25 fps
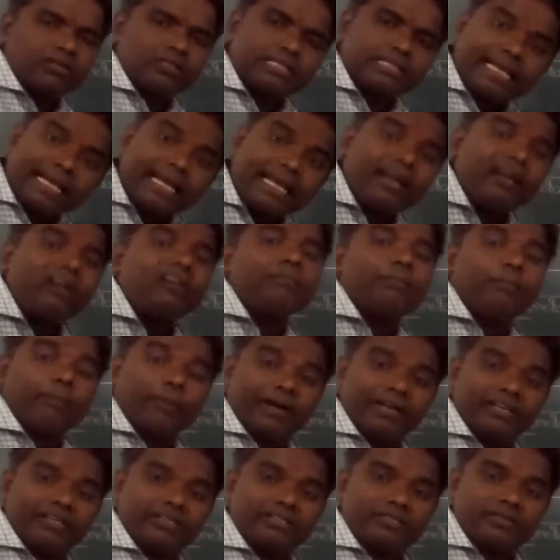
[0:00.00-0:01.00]
second
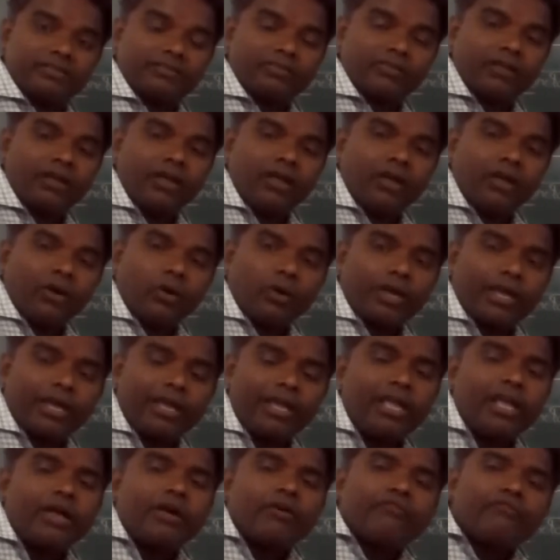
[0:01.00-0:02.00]
point.
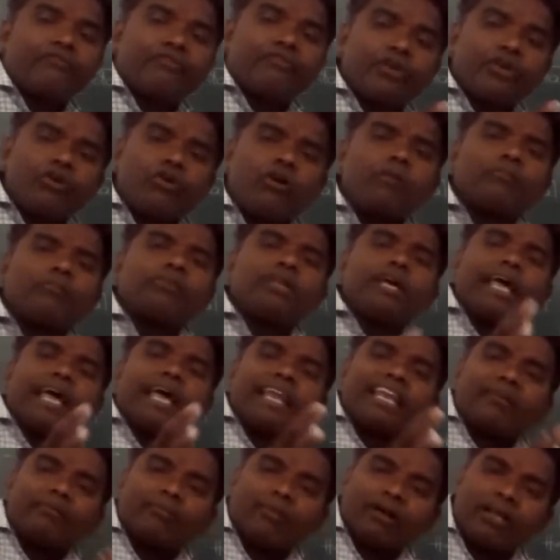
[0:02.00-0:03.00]
Okay, few of the
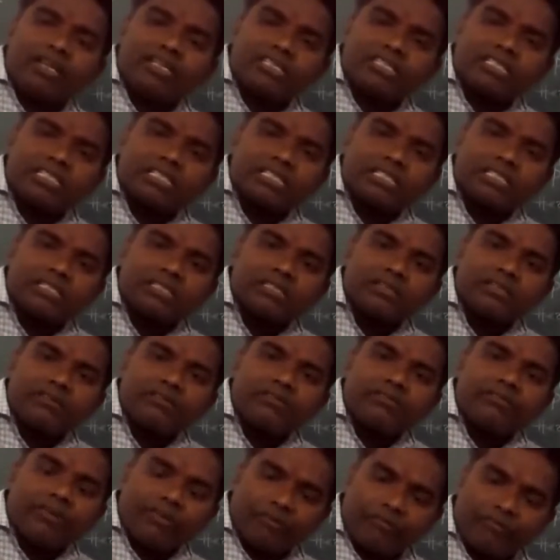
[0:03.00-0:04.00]
animals.
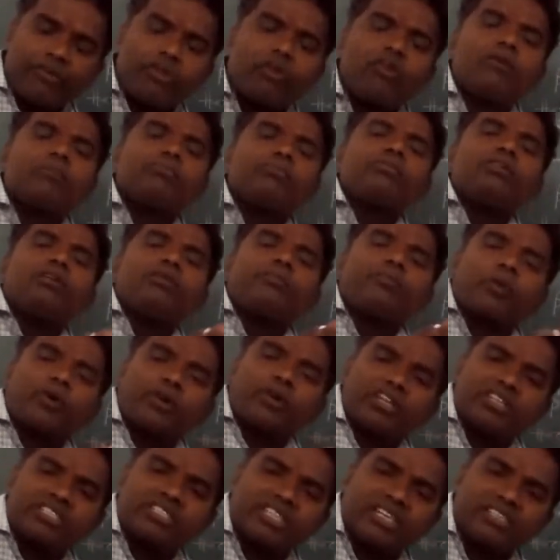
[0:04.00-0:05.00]
Few of the
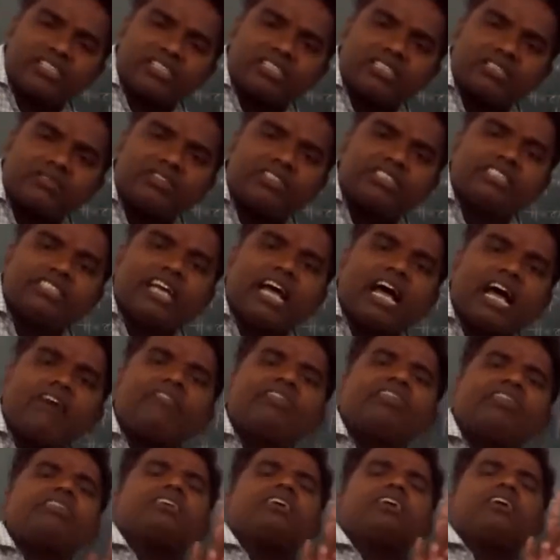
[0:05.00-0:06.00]
protistants which is
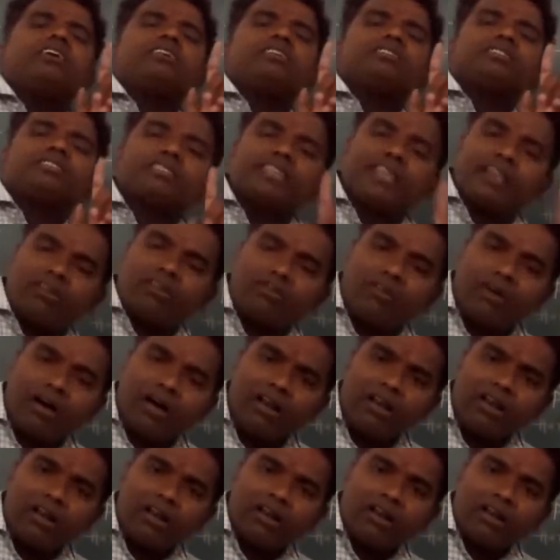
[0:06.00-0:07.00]
having cell
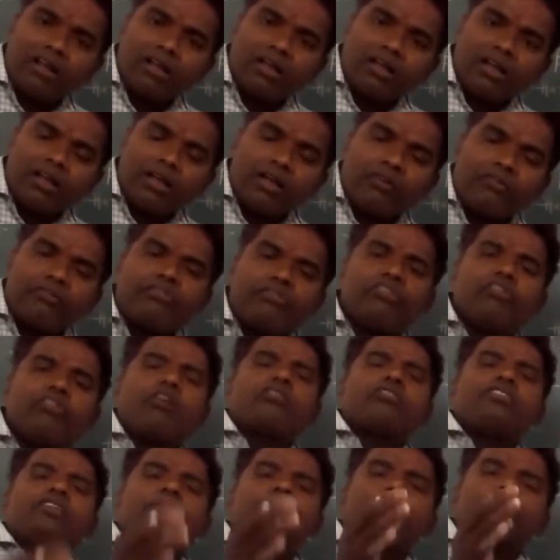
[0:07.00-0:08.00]
wall, few
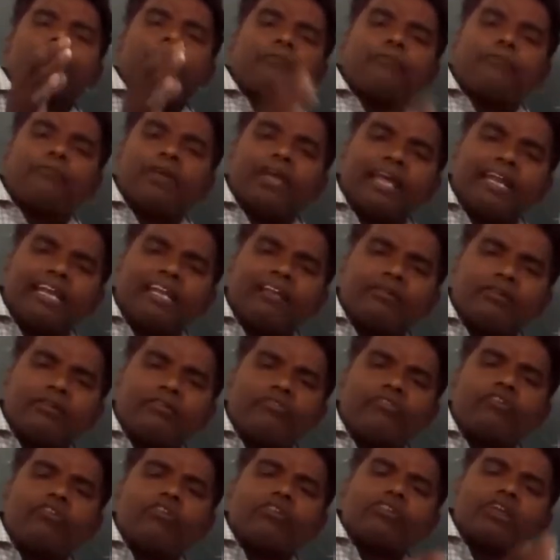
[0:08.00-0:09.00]
of the
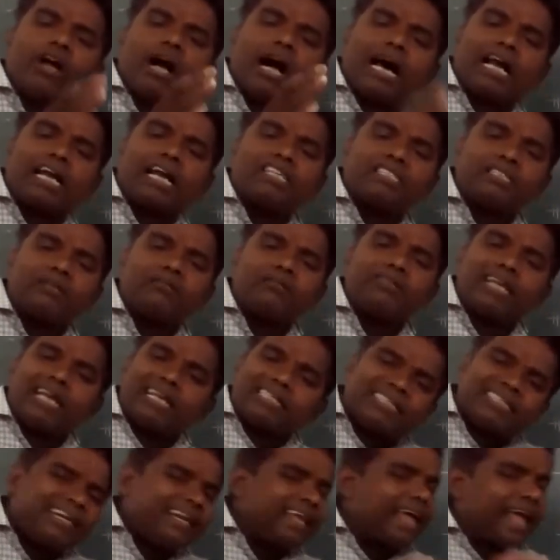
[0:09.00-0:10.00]
organism
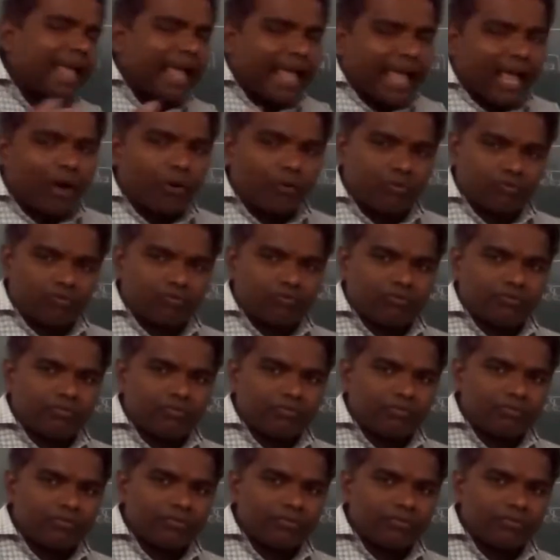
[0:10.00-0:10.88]
doesn't have